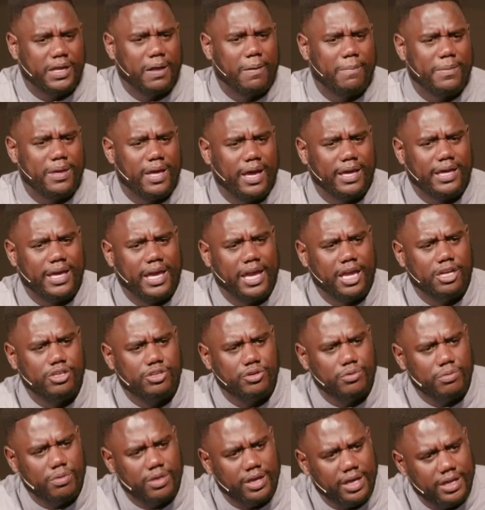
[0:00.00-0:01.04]
tell me I can't
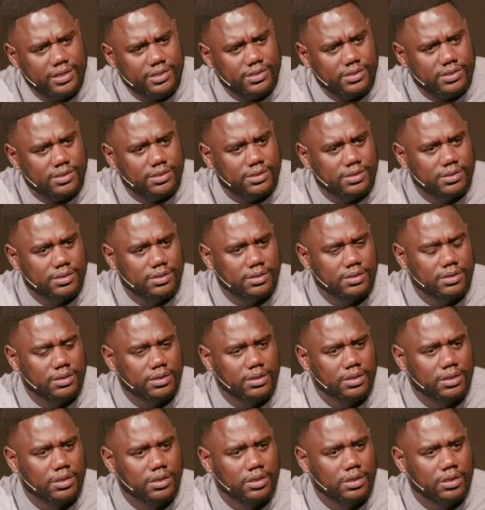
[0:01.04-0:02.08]
do this.
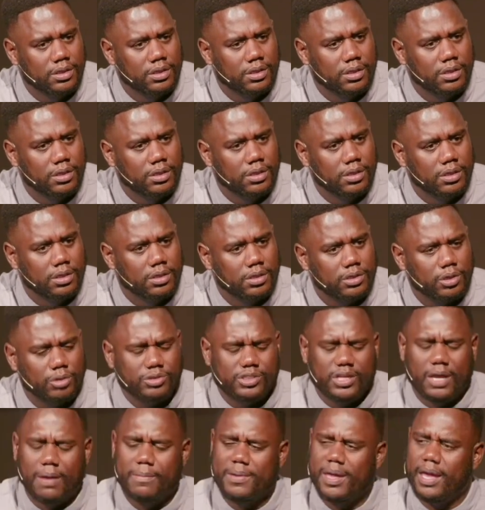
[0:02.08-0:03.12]

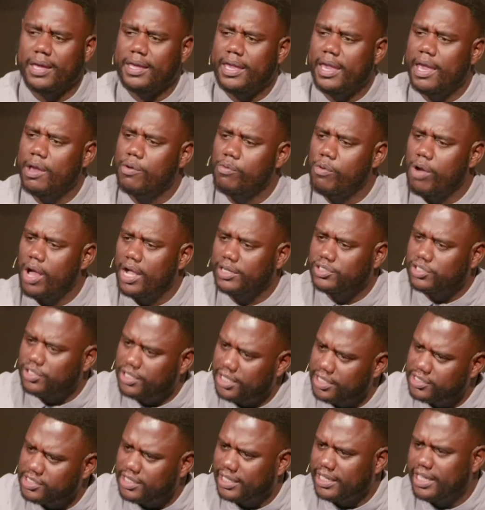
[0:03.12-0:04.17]
Don't tell me I can't watch
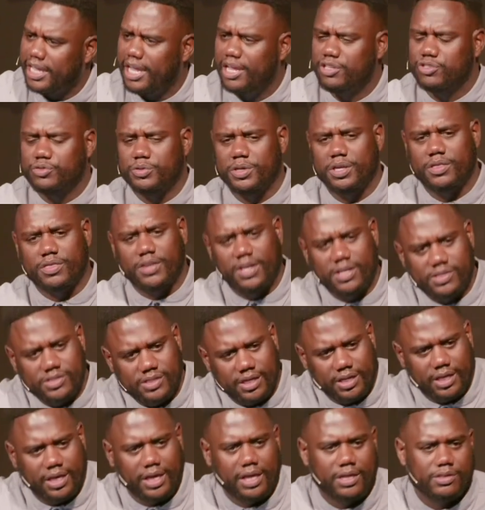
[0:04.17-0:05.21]
this, I can't drink this,
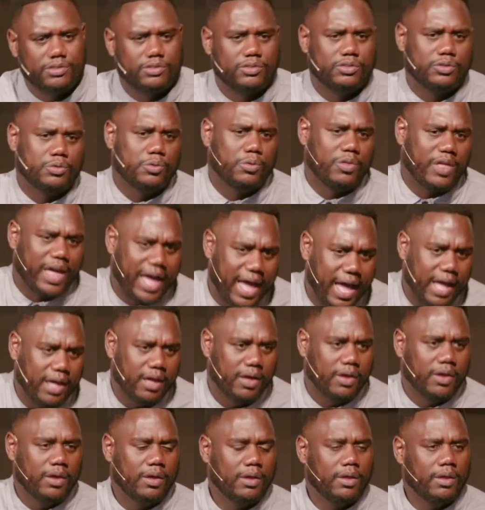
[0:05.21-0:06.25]
I can't do
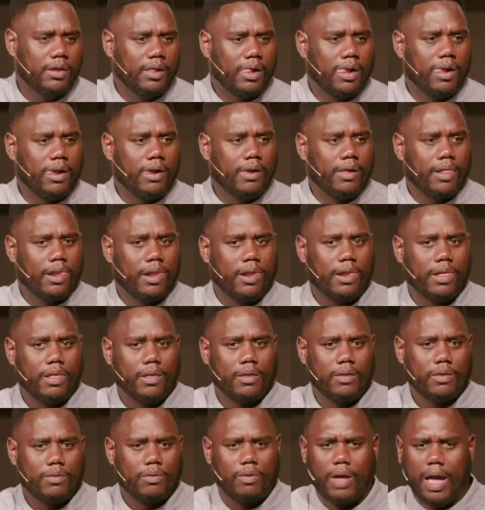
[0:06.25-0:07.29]
that.
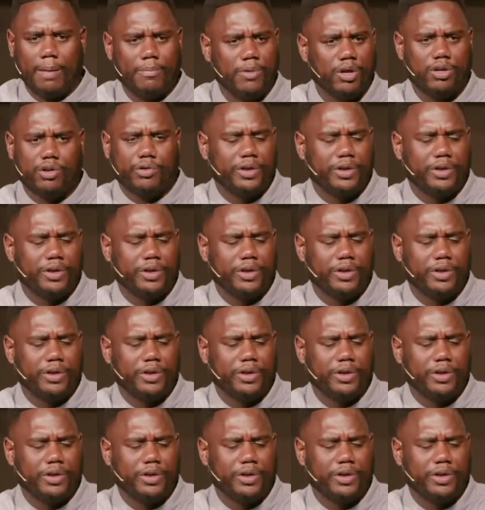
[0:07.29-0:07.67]
I'm a